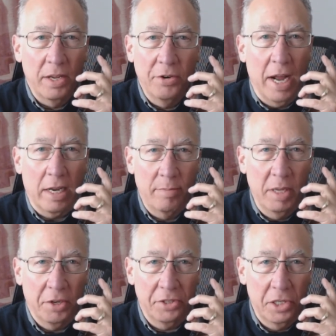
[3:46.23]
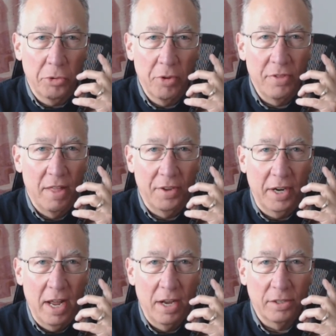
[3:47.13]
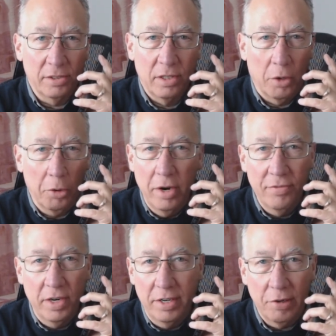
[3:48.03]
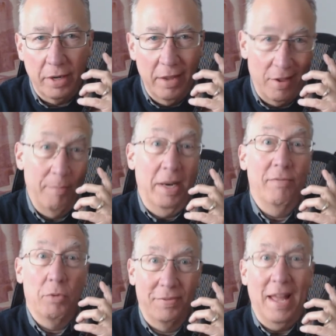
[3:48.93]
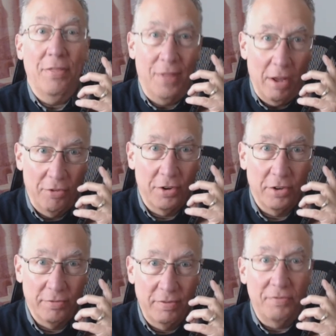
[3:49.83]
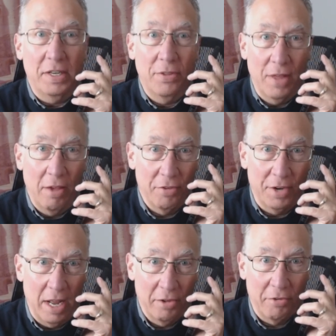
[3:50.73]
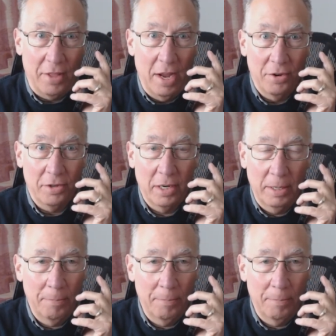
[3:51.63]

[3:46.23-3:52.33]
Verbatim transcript: uh, you're not going to be able to do with nothing down, or even in your case, I mean, even with ten thousand or fifteen thousand dollars down.